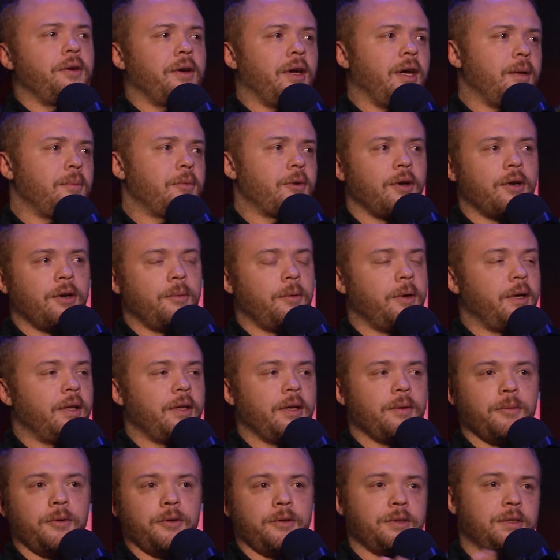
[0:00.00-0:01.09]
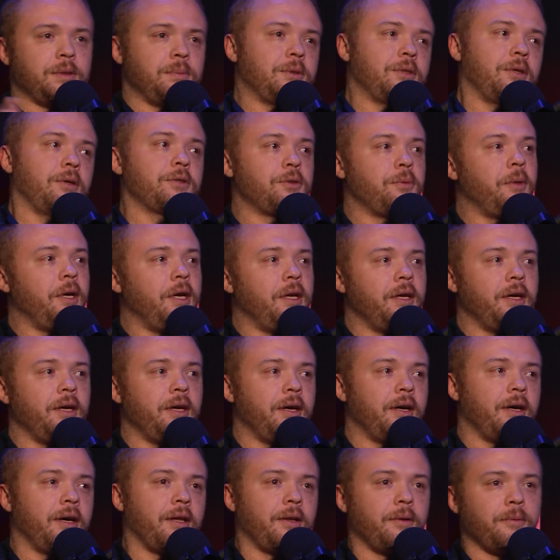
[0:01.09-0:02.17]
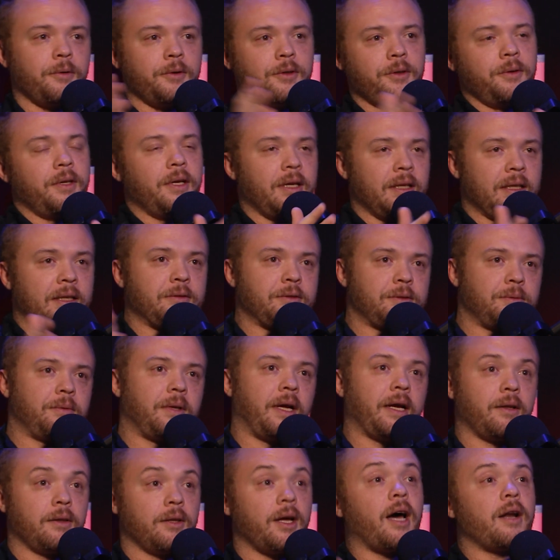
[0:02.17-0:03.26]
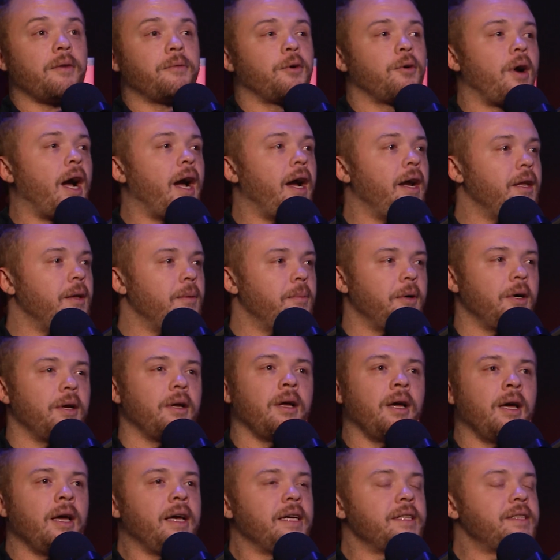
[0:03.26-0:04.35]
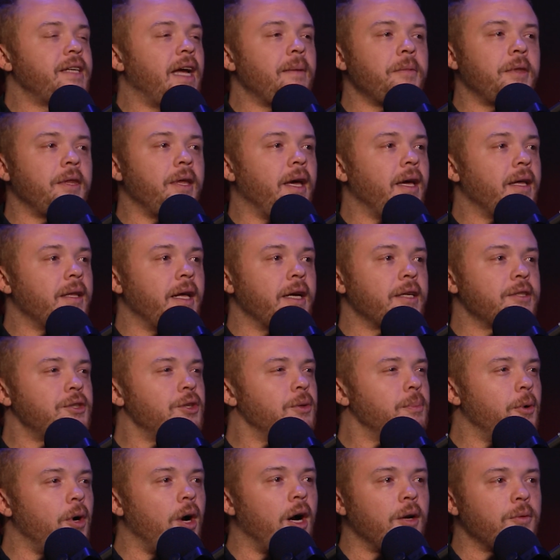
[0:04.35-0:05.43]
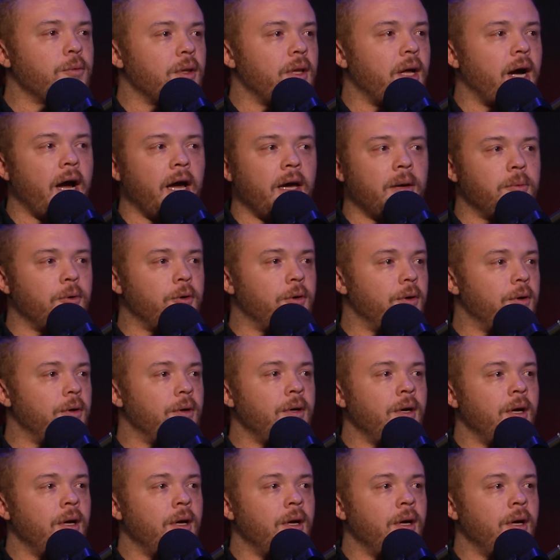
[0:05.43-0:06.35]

game tournament, and then we'll do some social media, and then we'll do that. There's like a lot of variety, but same thing, like super unreliable.